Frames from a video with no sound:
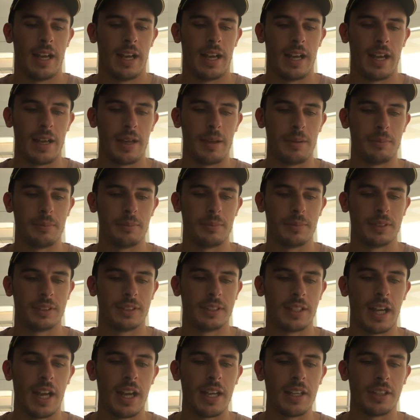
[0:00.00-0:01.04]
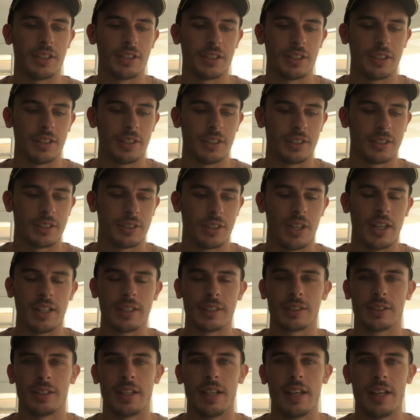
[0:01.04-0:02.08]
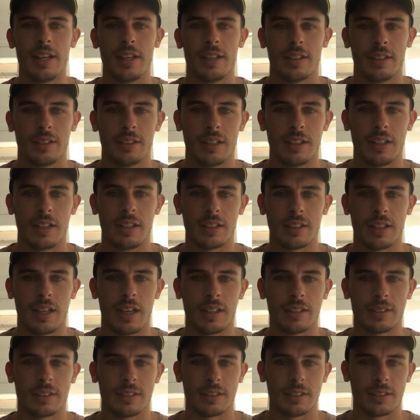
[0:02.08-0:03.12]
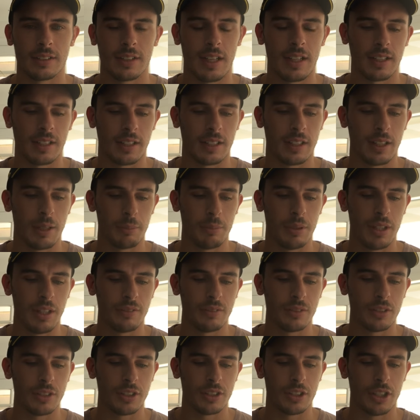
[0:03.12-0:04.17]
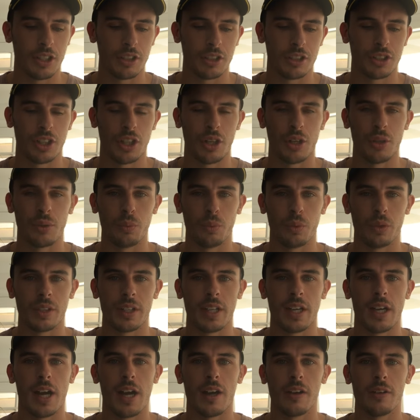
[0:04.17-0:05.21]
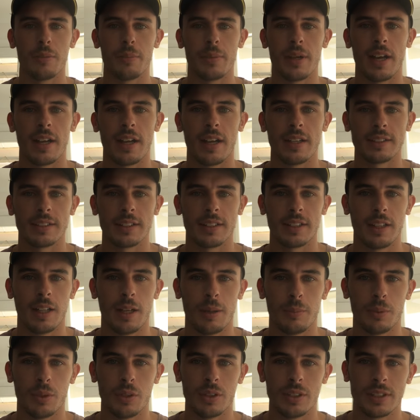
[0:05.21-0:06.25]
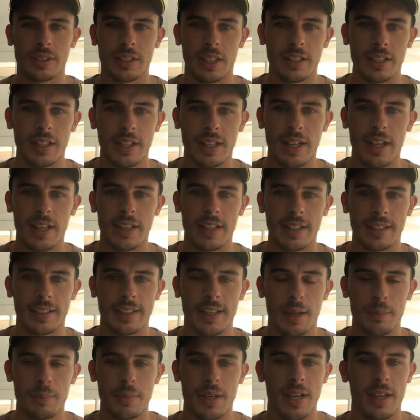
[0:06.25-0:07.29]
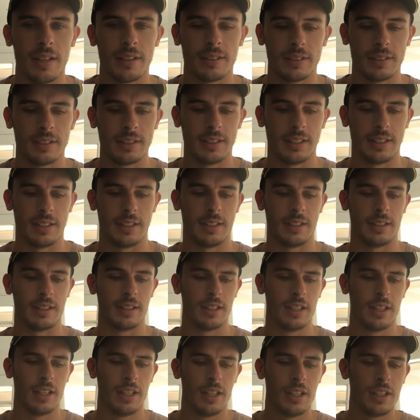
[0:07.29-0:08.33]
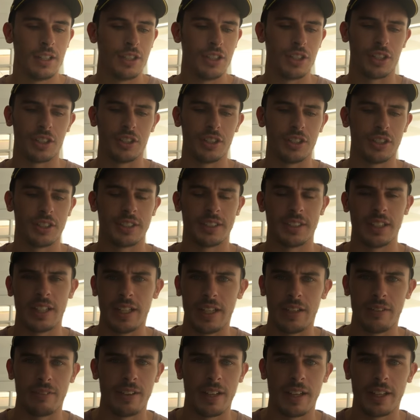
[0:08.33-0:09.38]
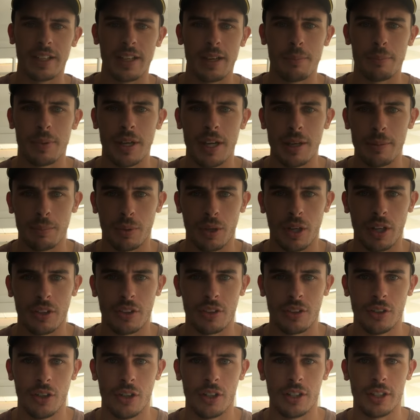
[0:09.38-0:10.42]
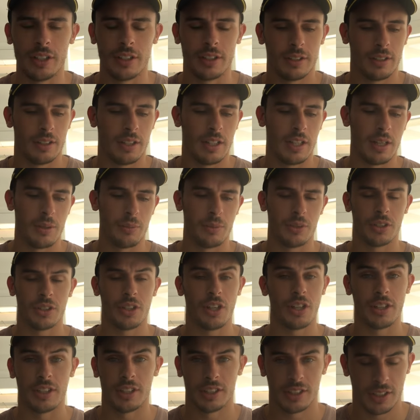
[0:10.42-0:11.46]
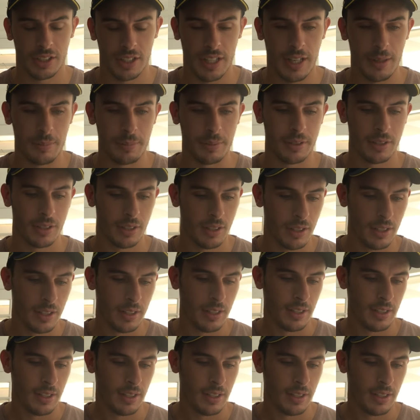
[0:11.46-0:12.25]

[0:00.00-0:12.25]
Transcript: um, danger signs there at a, as, at a club level. It's going to show what they are about as a club on Sunday, how they come out. Uh, you can just see if they get beat by 30, uh, which I don't think is going to happen.